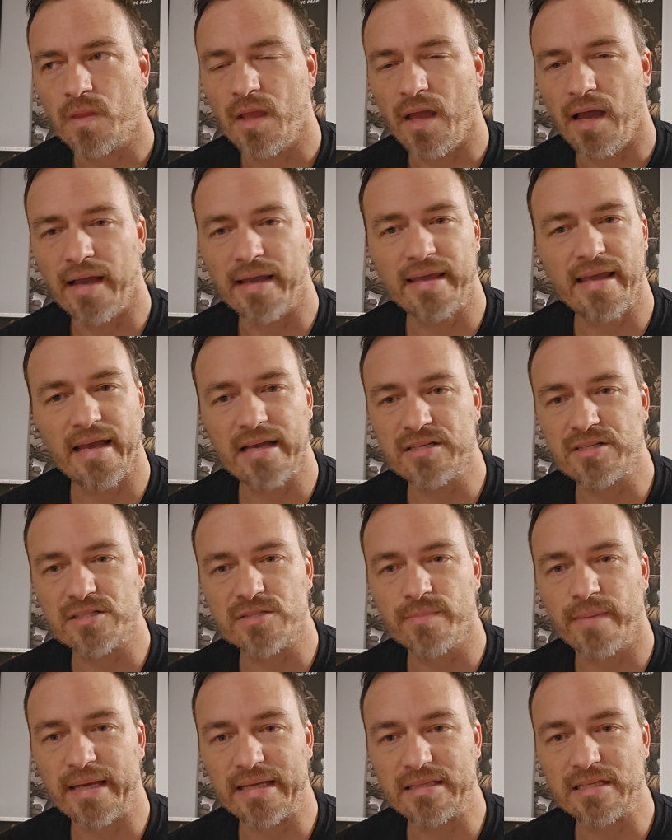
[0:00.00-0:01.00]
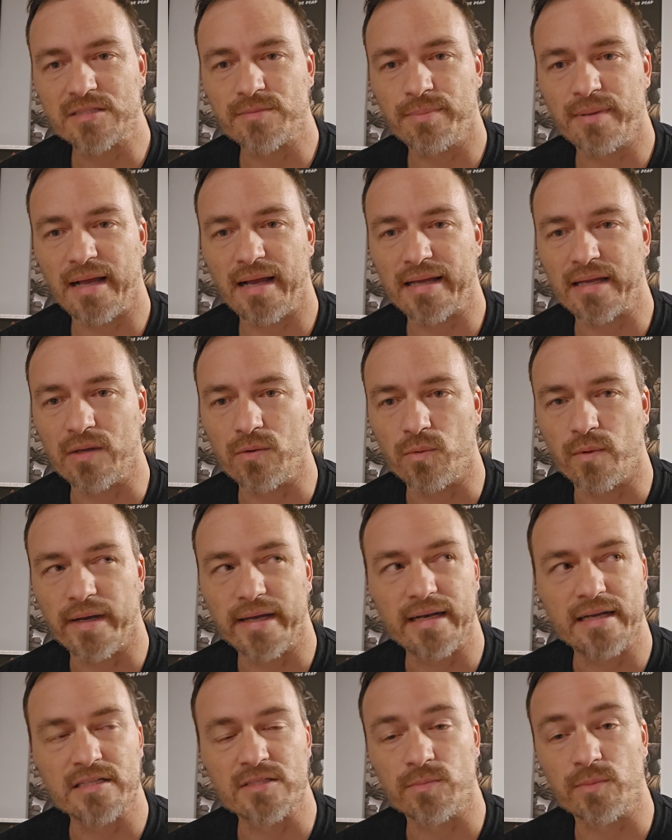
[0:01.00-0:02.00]
I can't just make this black and
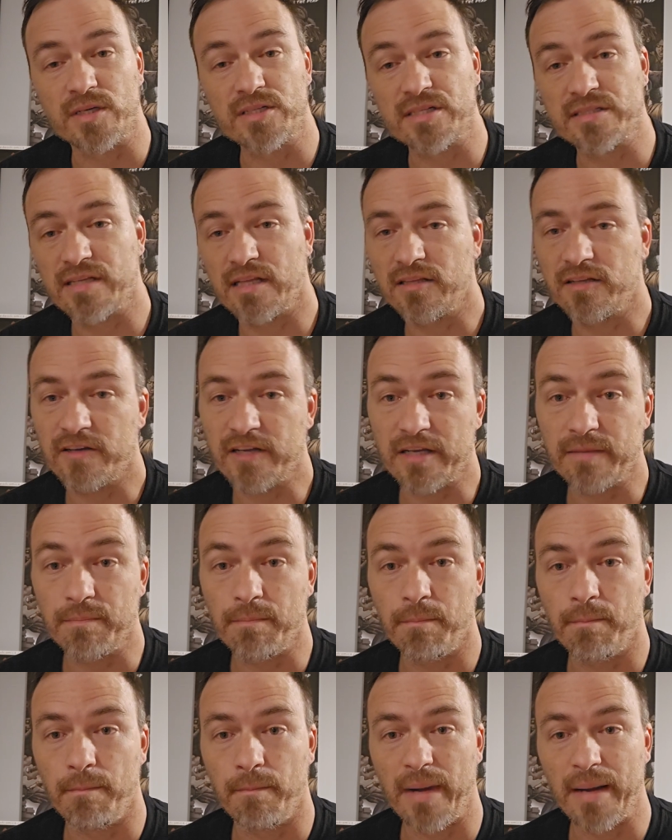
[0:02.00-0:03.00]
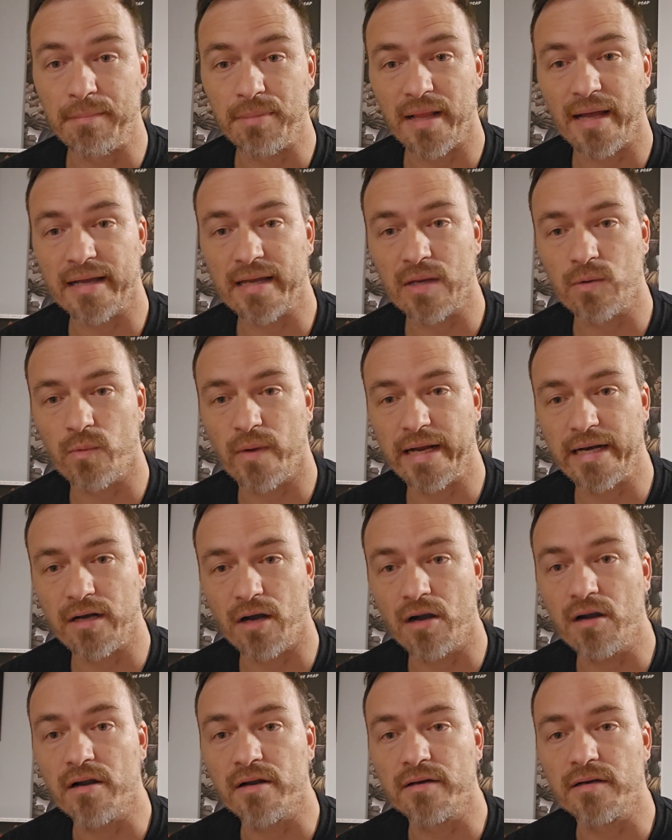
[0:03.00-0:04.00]
white. As much as I like my black and white
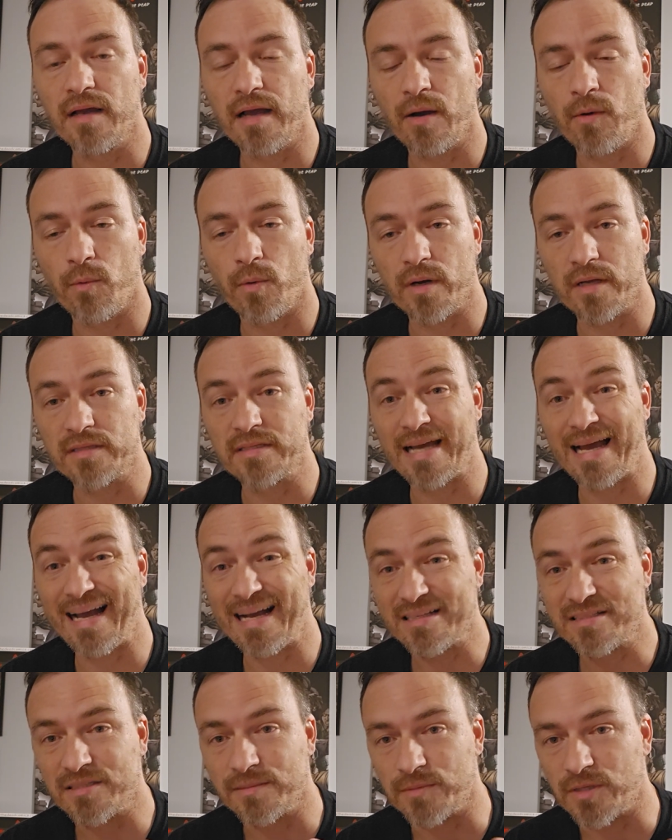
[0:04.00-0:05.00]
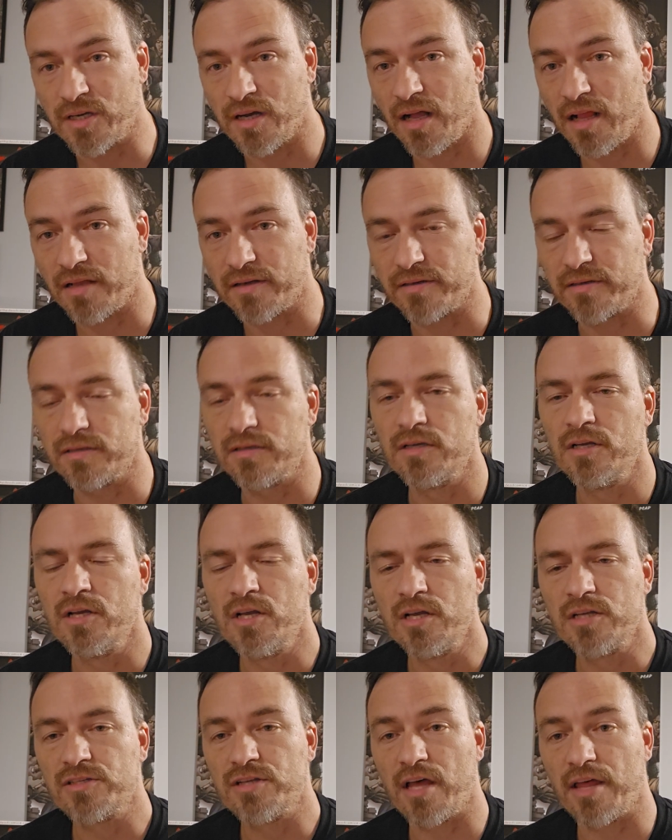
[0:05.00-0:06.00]
art, I wanted to add some color.
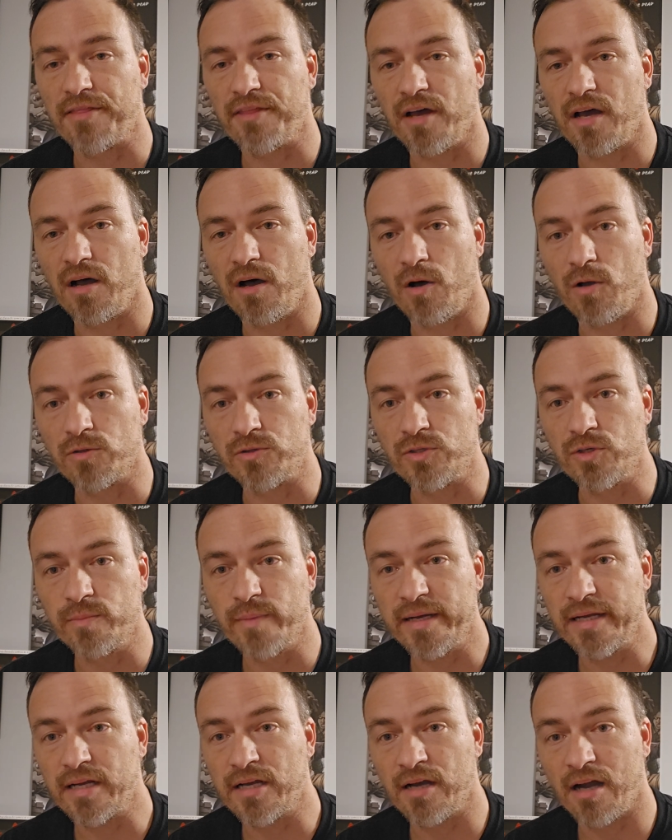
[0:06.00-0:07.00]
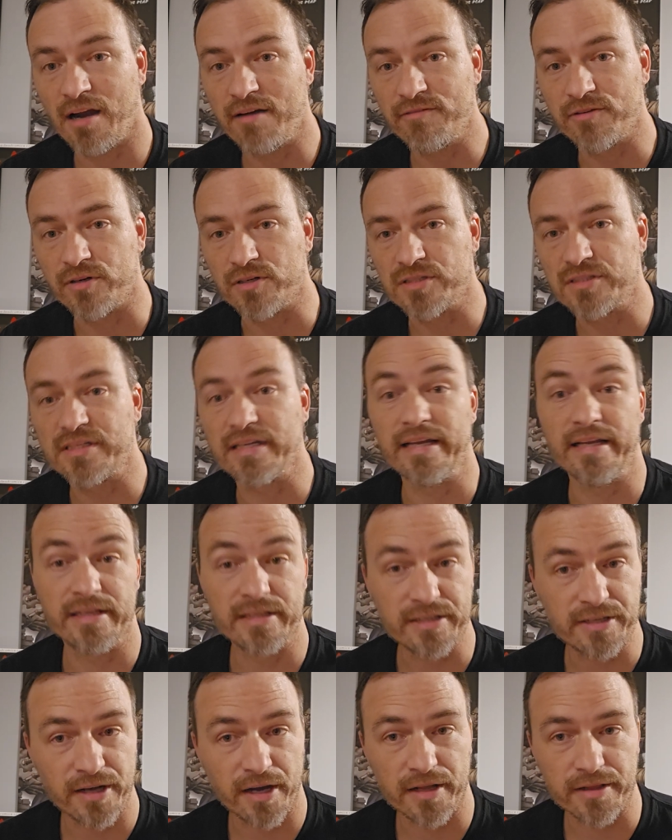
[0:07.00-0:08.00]
So I thought, I'll do my covers
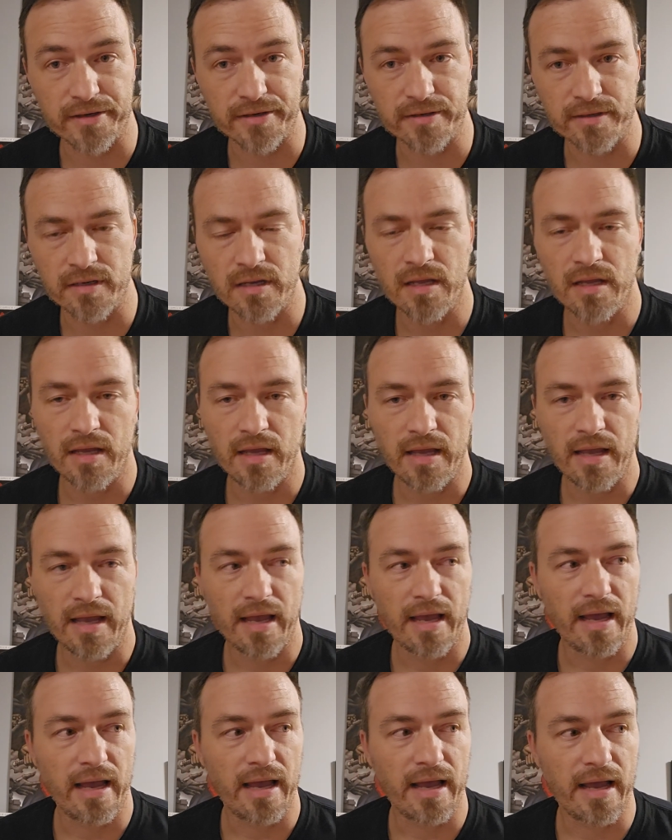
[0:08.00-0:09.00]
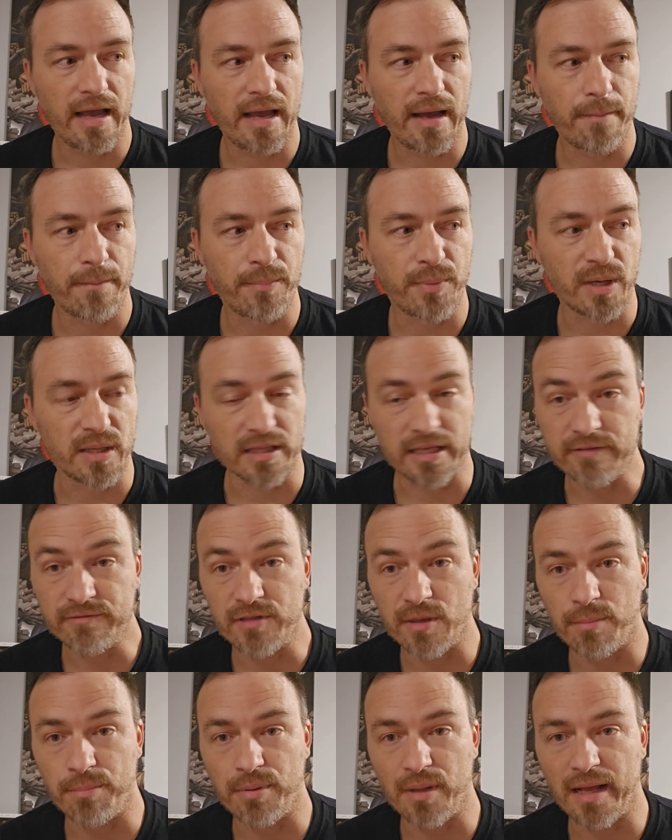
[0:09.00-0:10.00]
in color, but leave
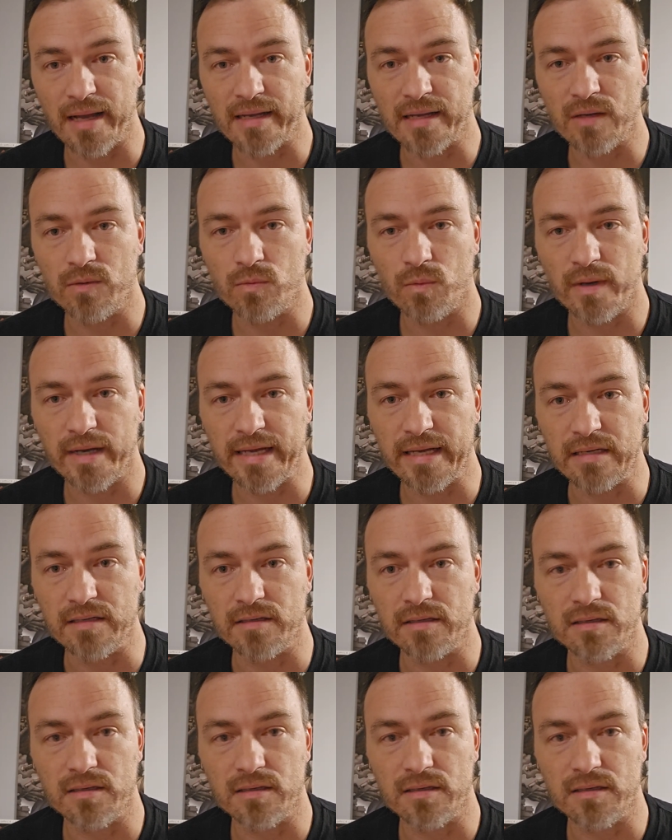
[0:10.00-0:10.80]
the black and white